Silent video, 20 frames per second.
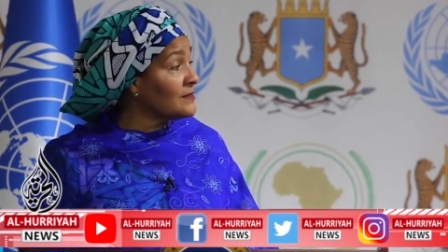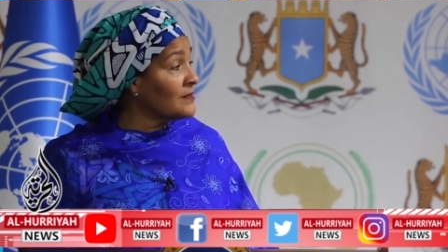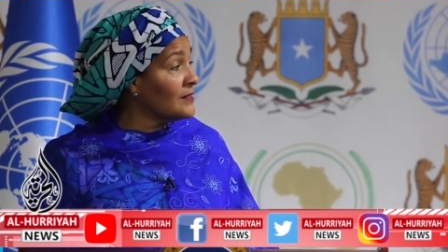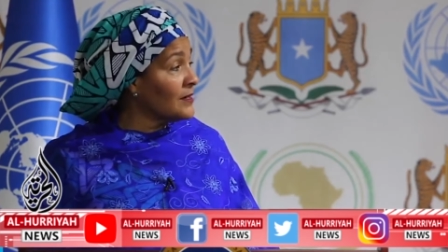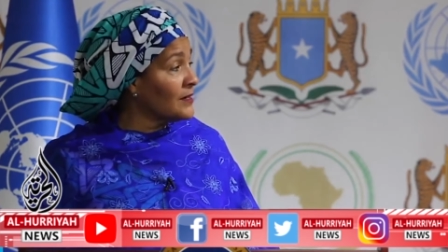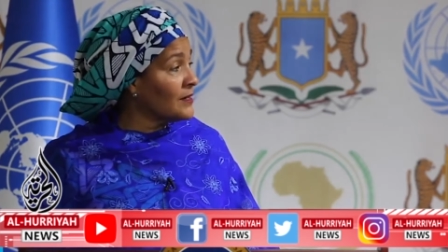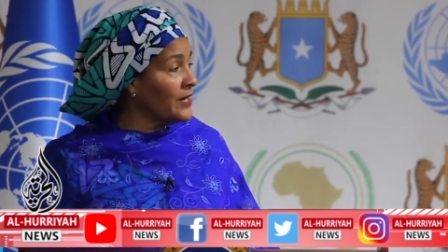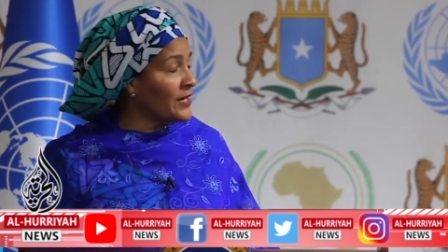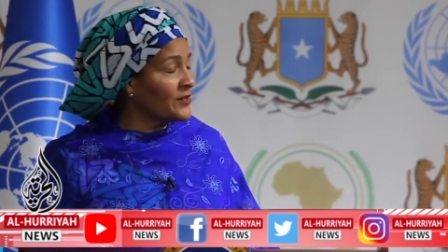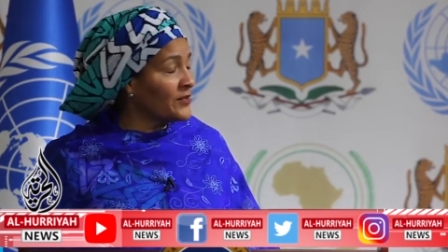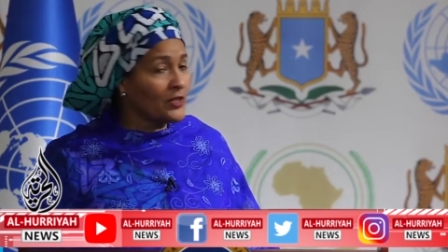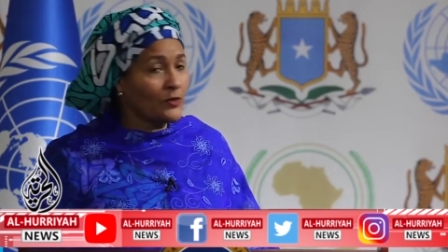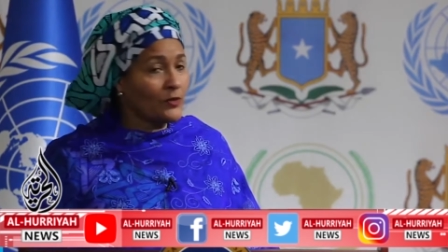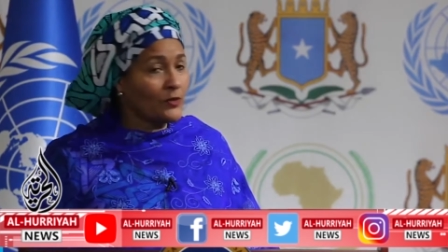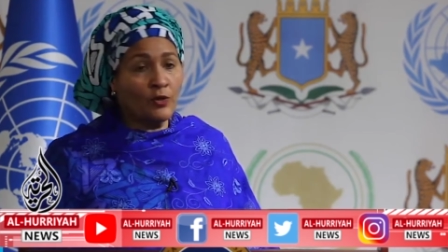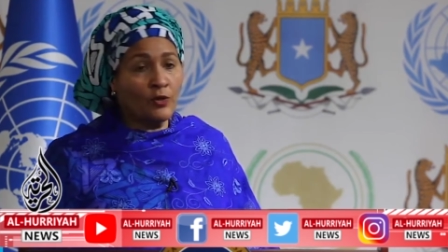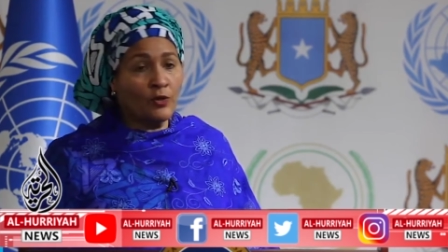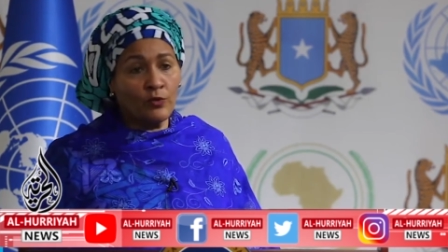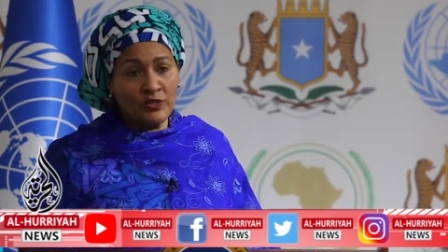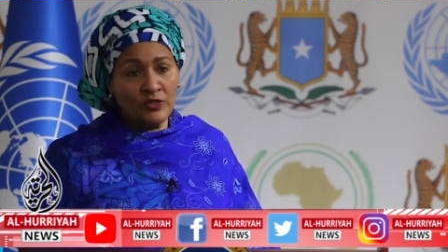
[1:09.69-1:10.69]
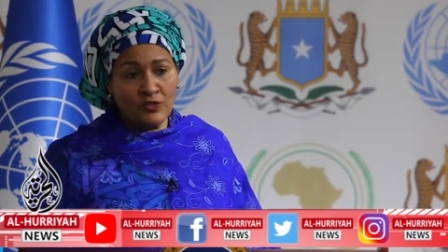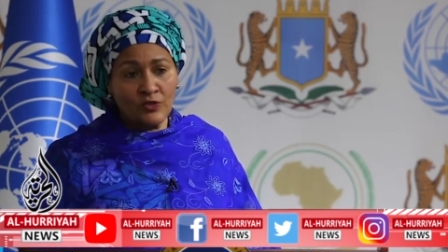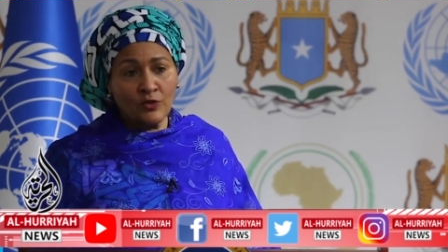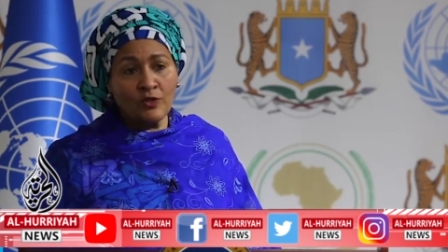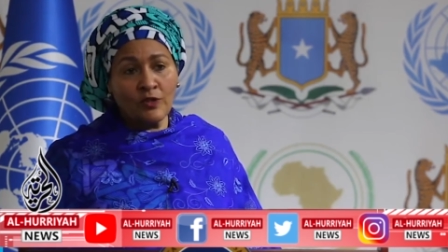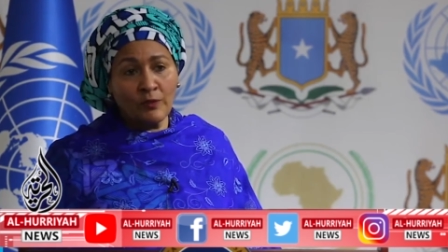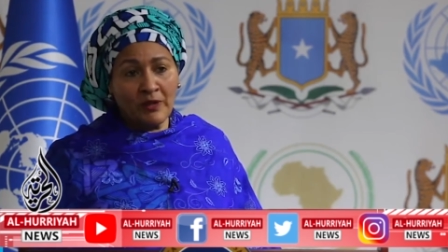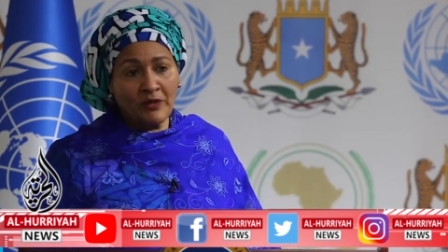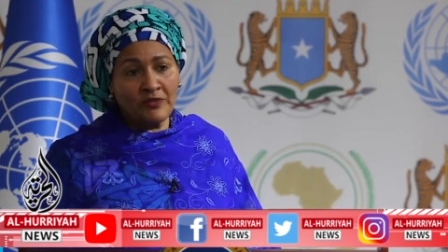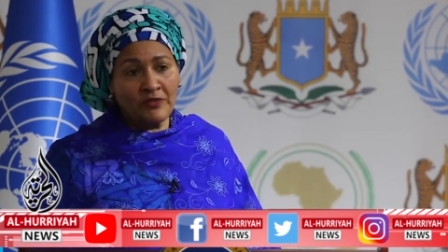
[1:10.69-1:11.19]
I think we always
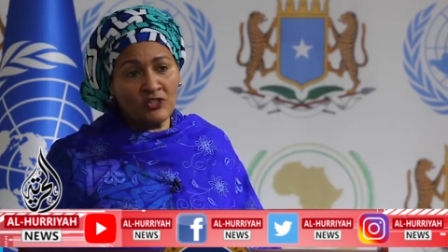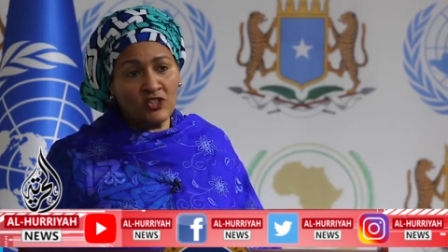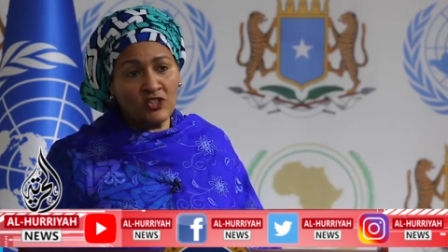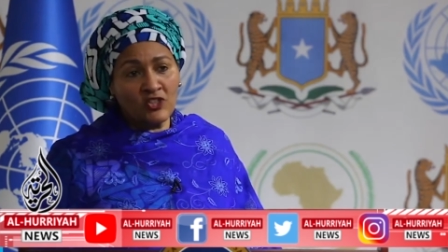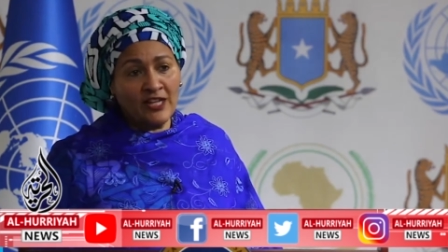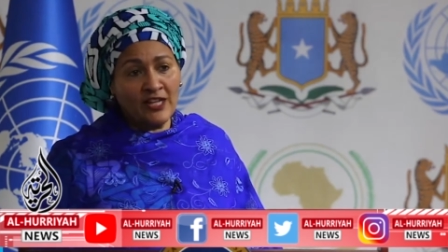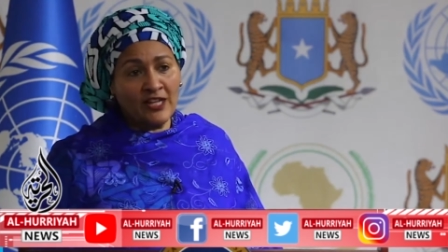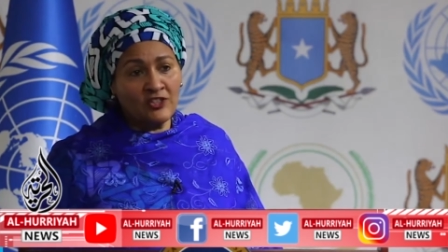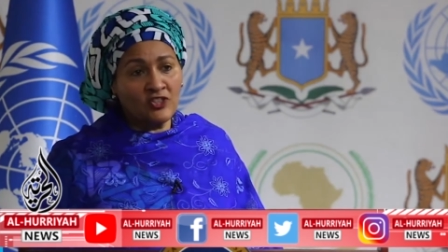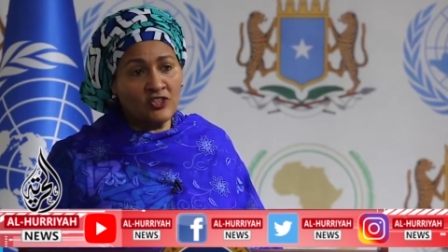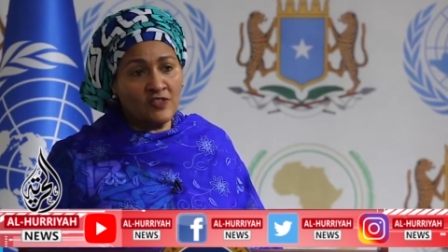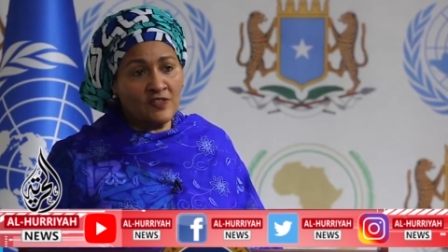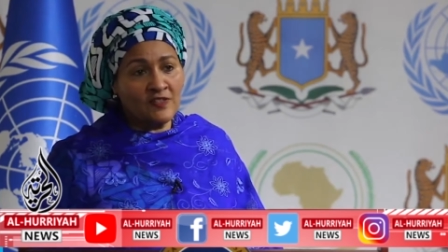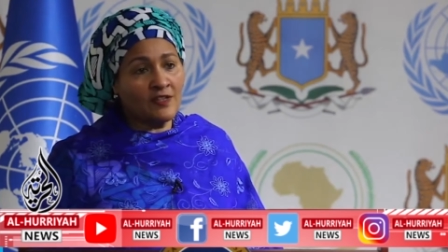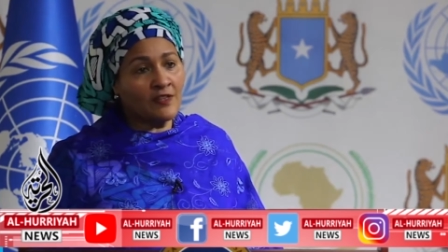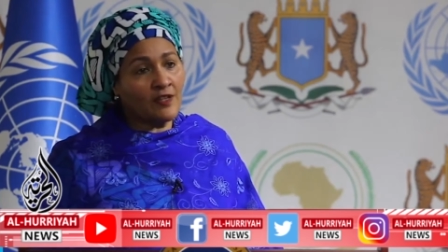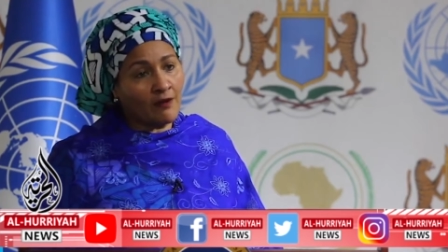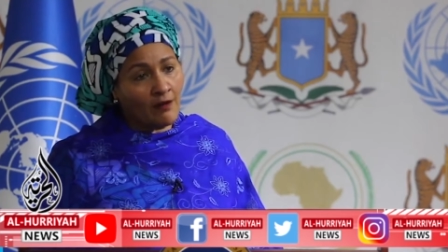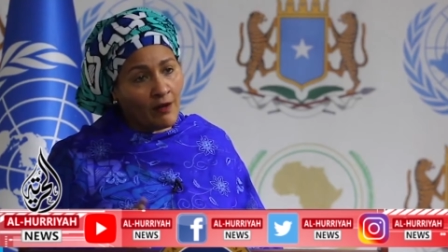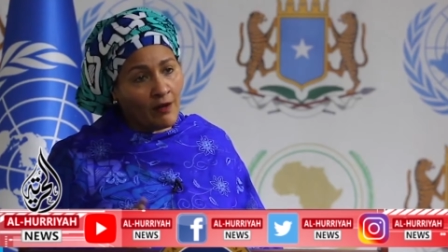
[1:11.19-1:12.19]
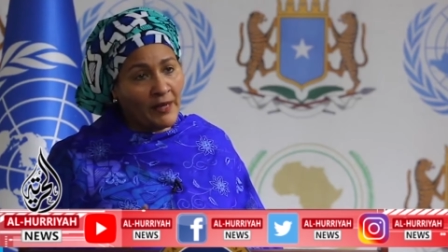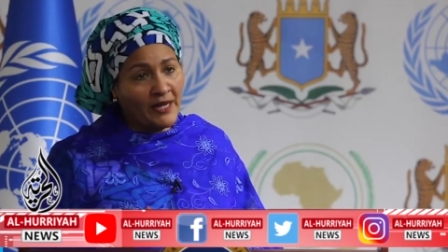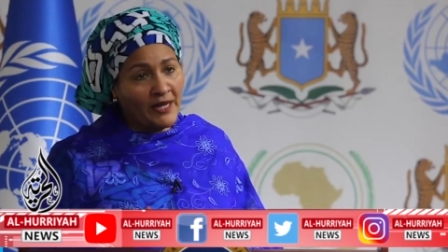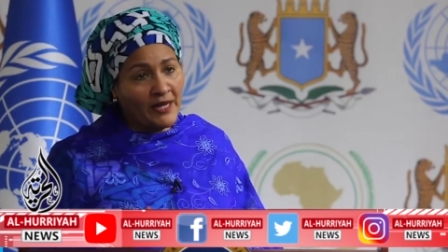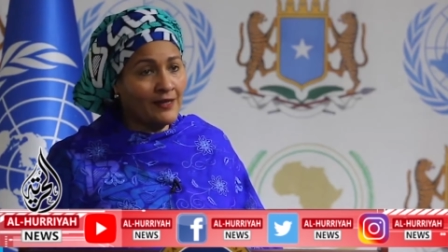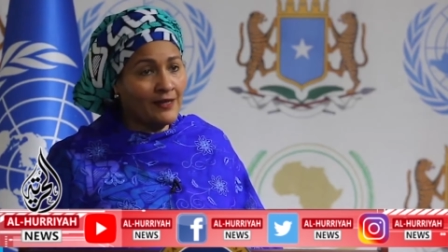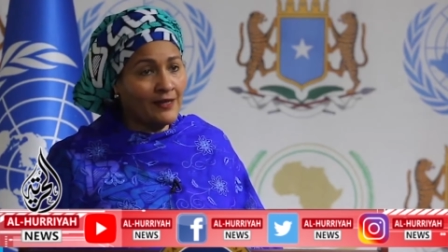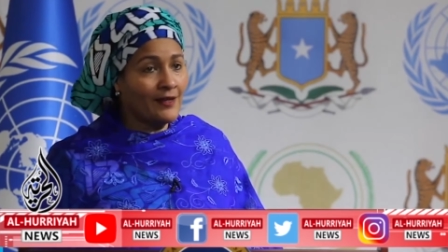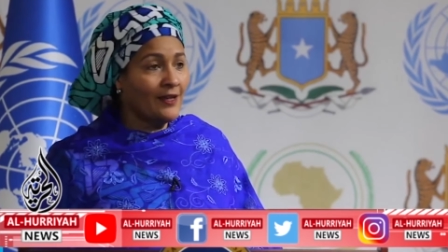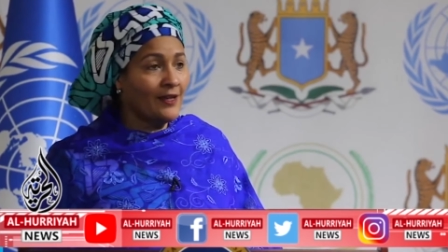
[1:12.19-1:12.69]
talk about the challenges, and there are
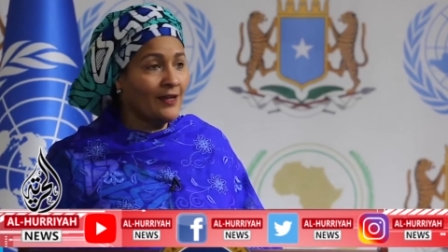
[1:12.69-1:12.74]
many.